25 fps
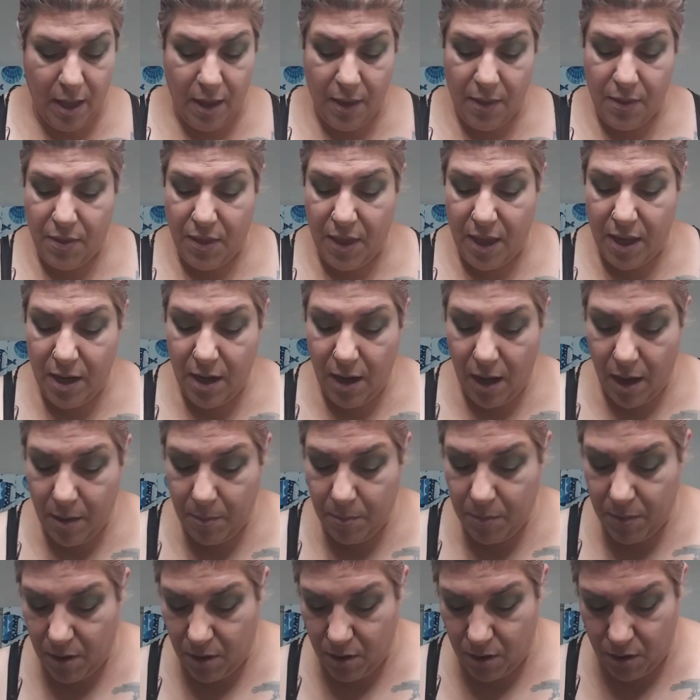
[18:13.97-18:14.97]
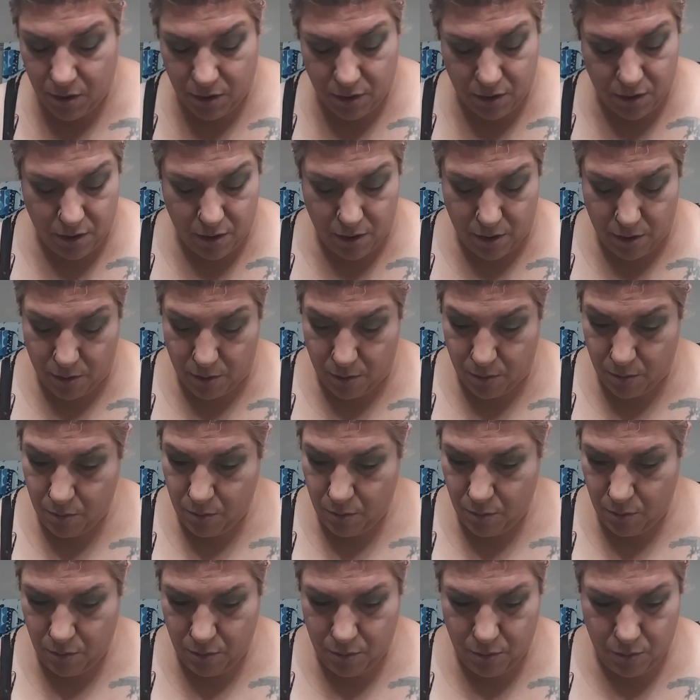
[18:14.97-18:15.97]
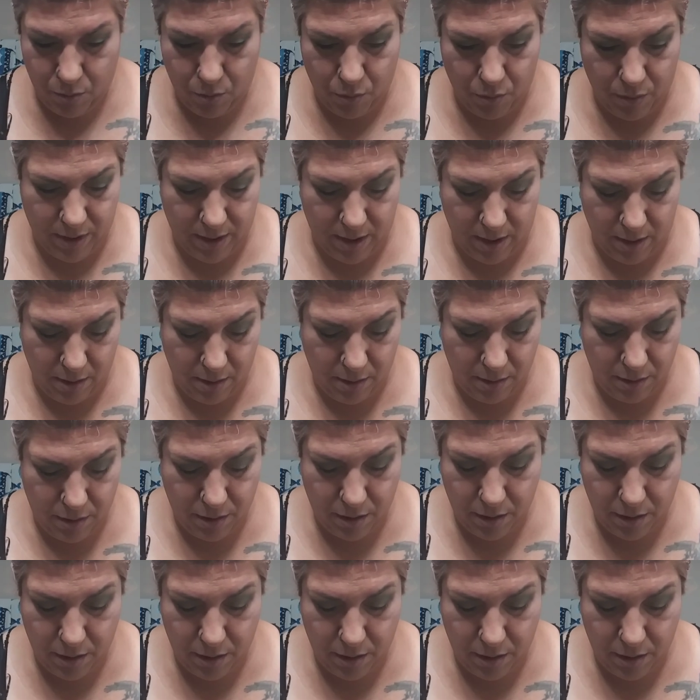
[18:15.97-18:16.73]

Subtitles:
Then I'm going to go with